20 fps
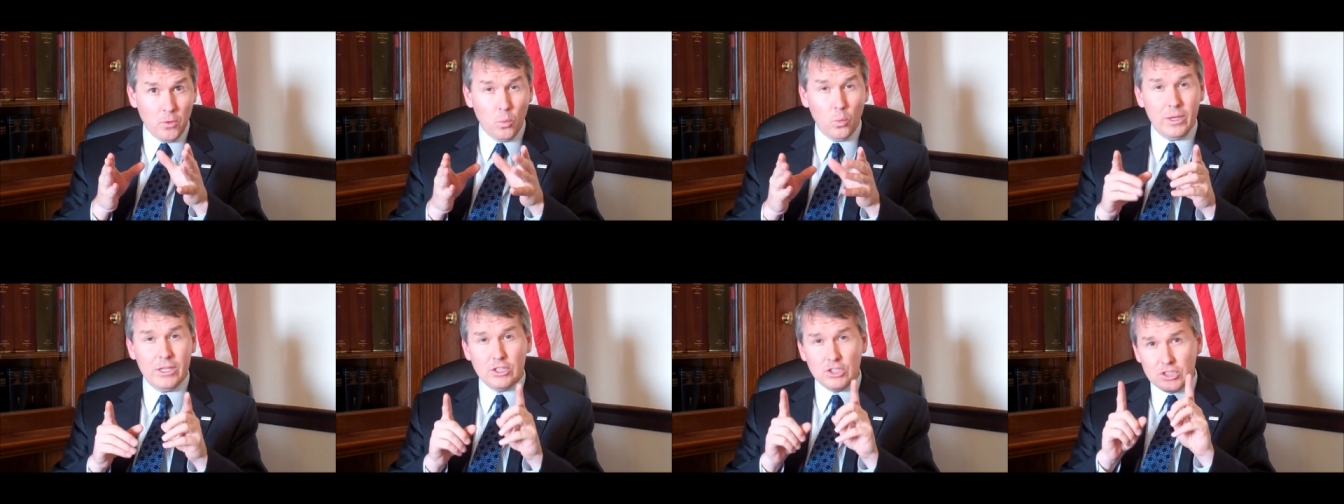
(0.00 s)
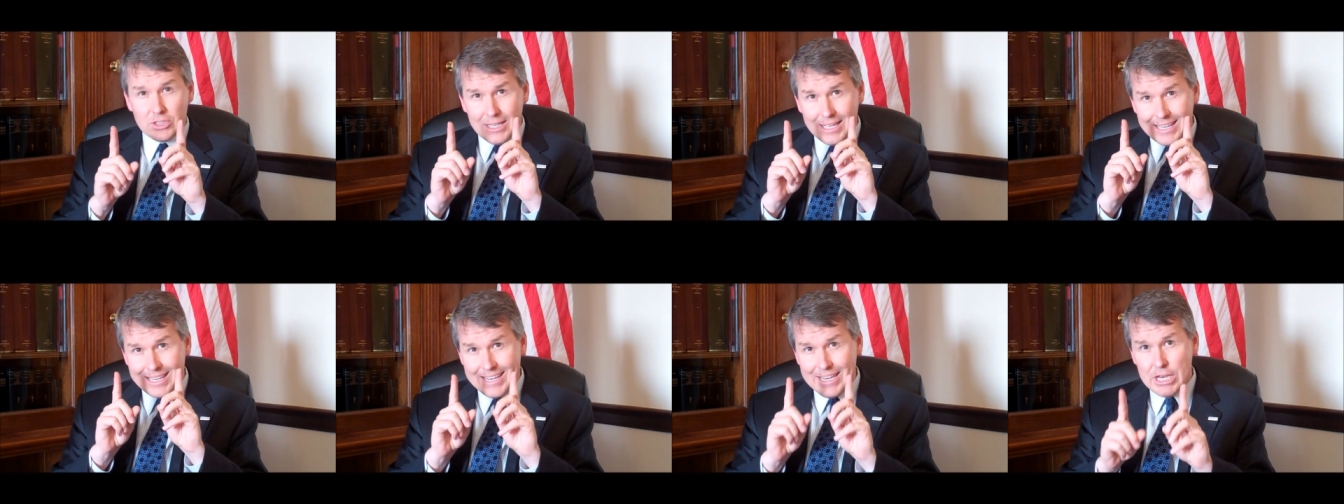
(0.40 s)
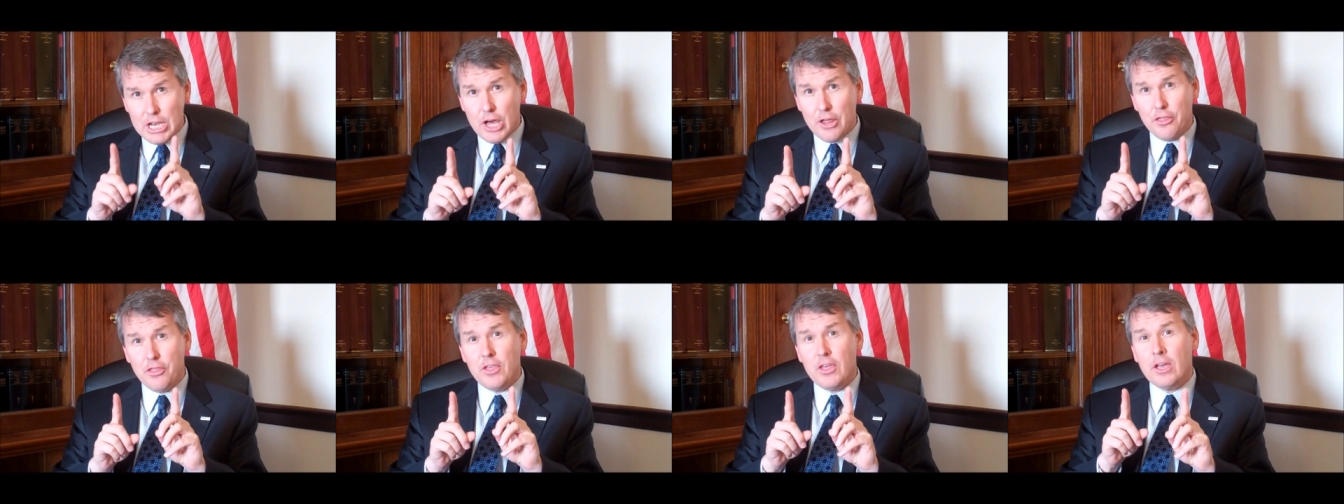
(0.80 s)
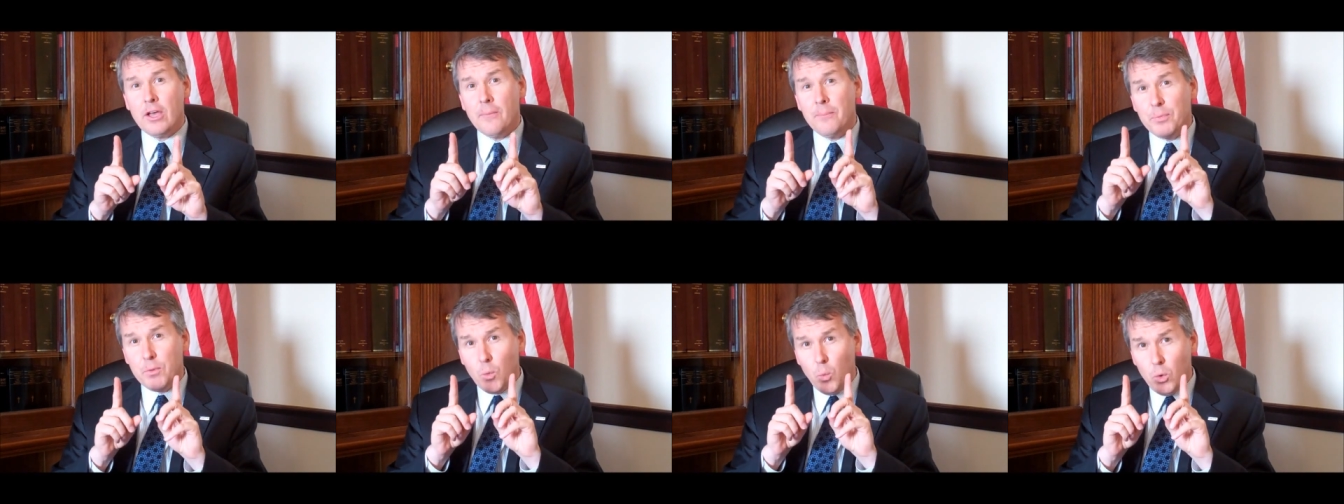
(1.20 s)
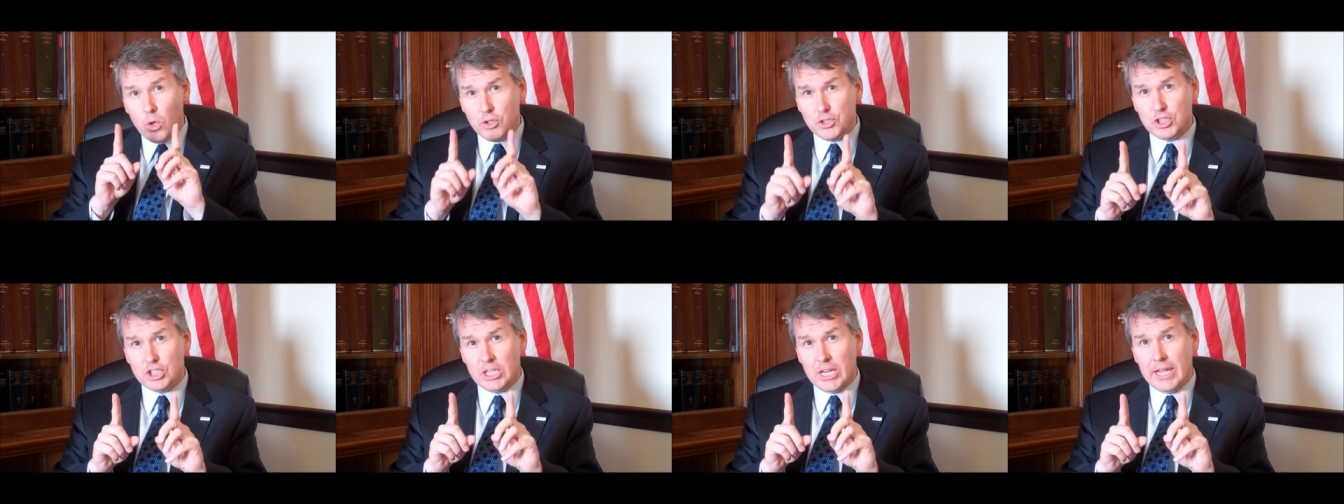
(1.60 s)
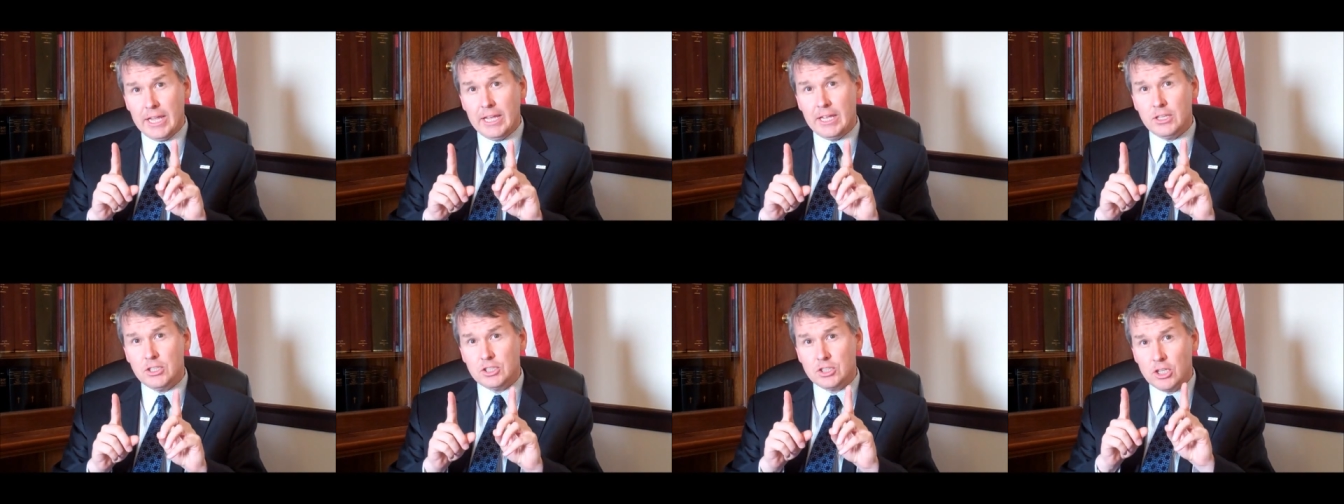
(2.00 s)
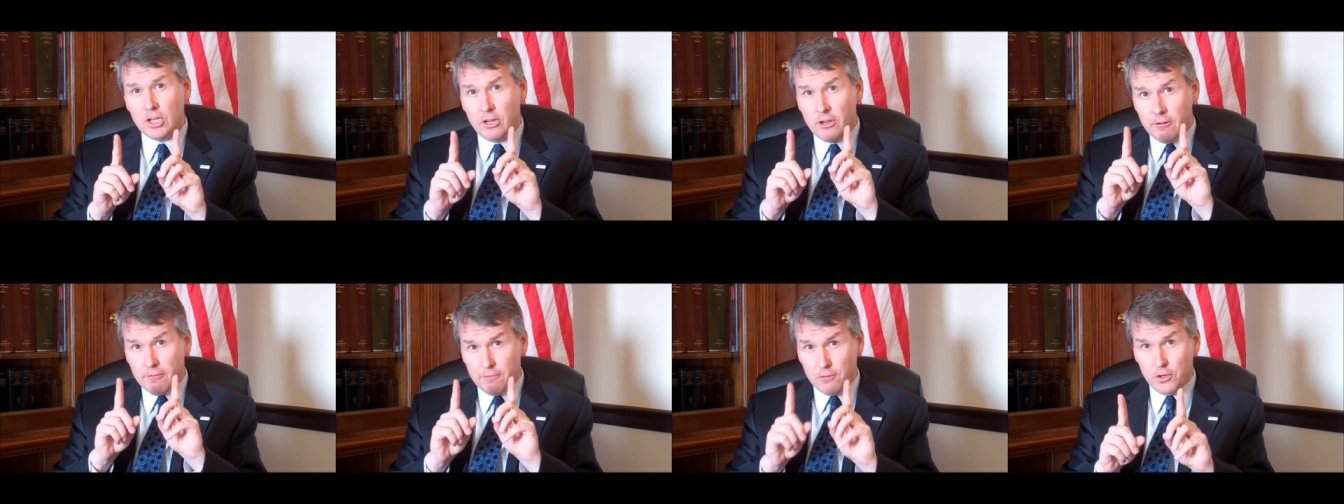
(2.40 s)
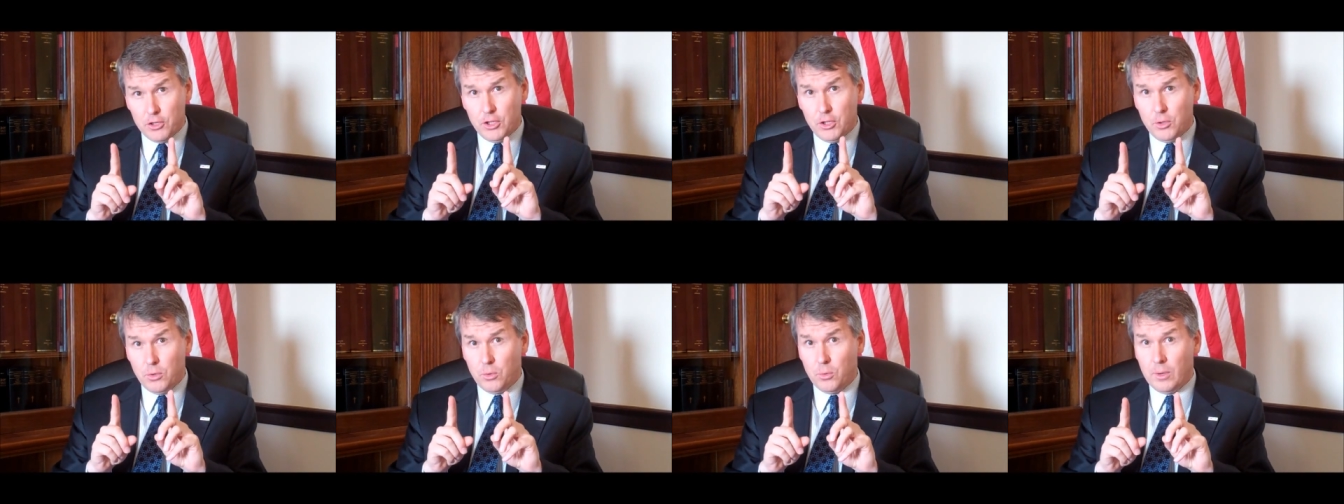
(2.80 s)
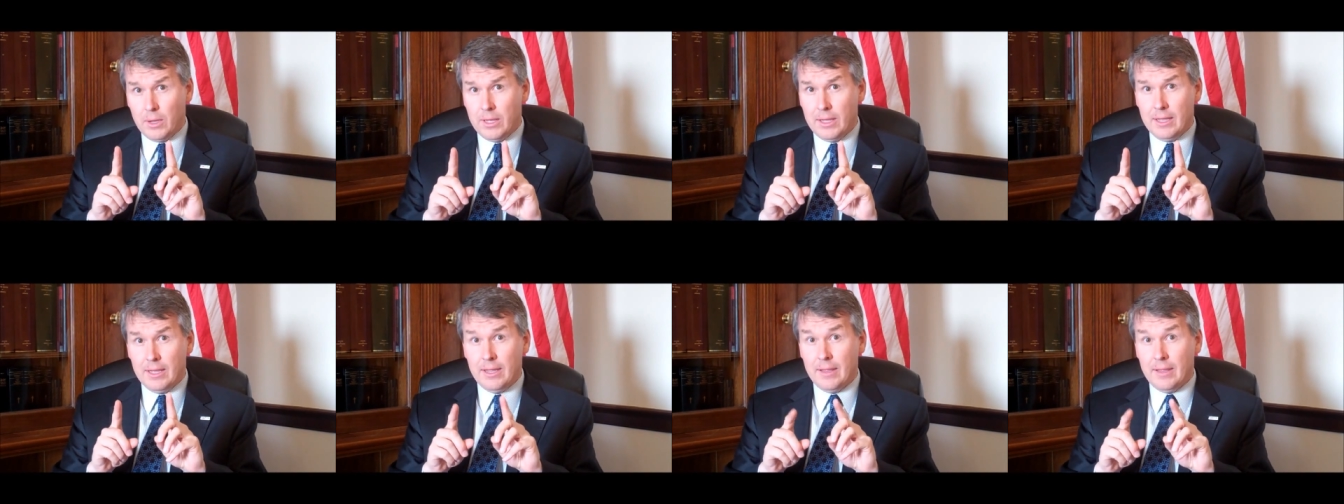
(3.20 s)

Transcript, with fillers: we said nothing will change for you.